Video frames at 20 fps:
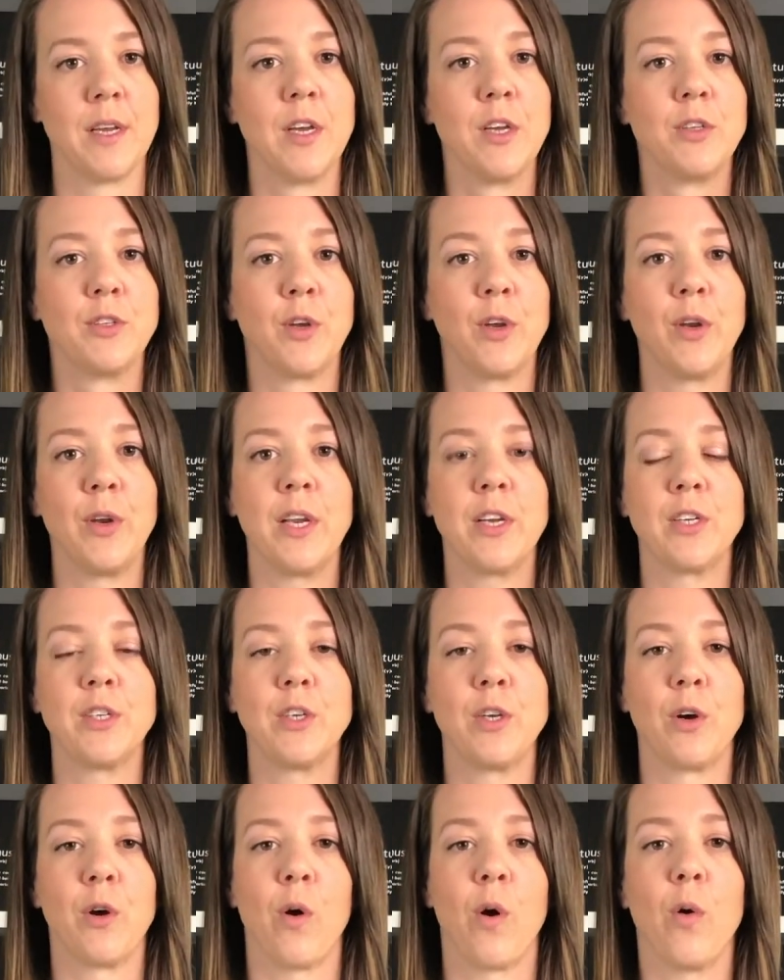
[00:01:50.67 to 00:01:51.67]
So you need to do
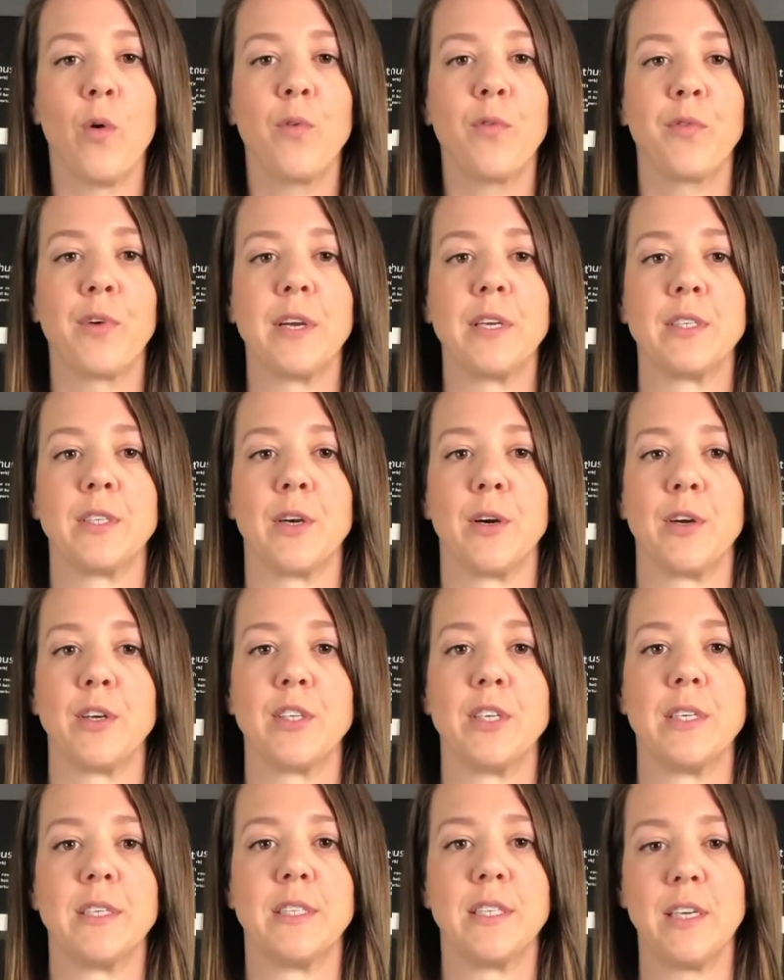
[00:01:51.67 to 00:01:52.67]
your own research
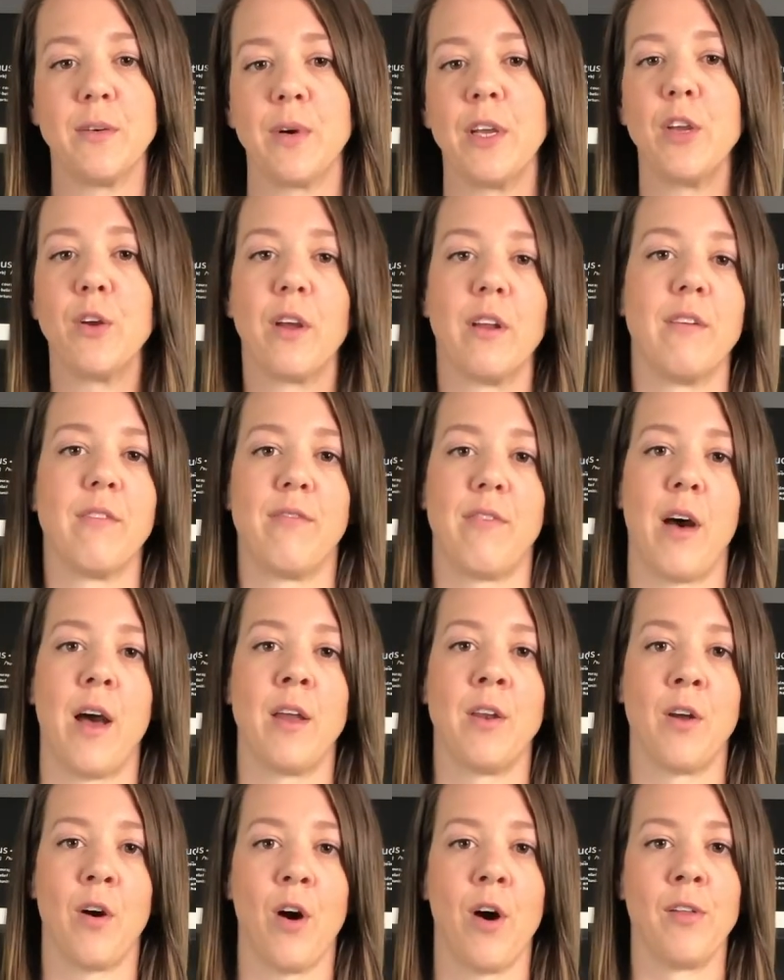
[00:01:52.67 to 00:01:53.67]
and see what you can
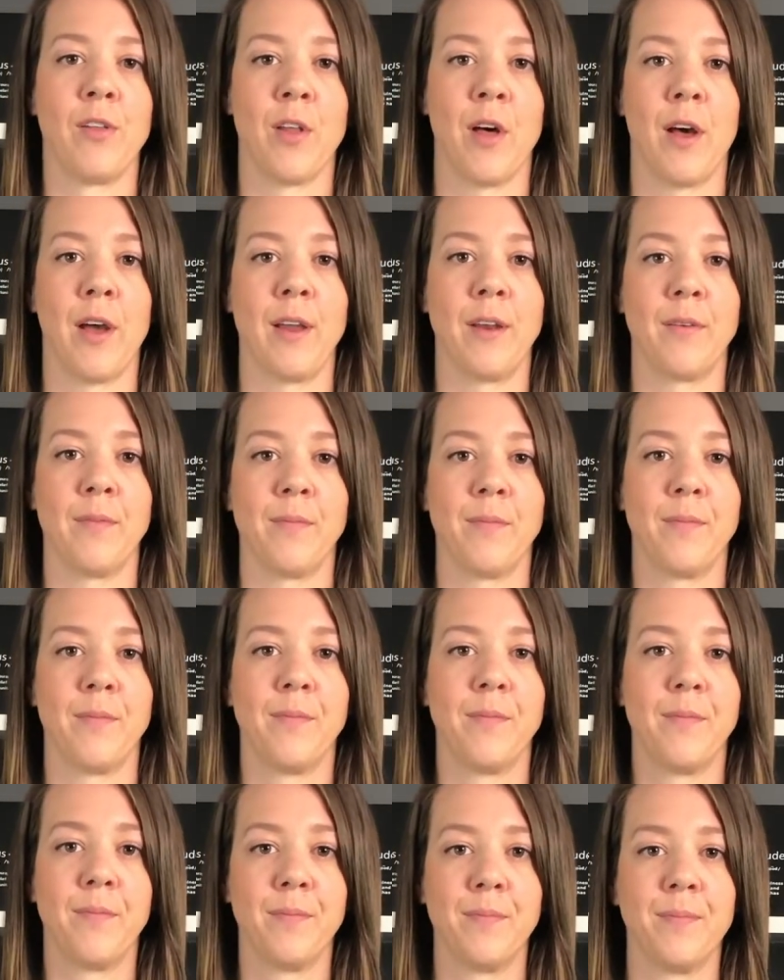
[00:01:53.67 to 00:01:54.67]
find online.
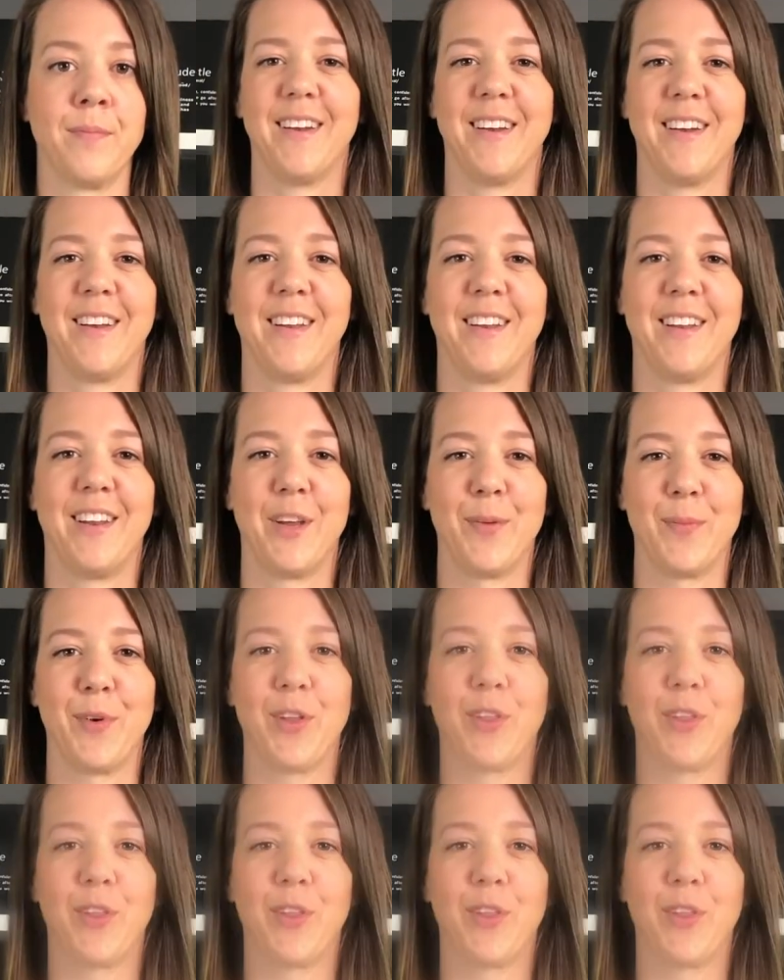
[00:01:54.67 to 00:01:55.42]
Number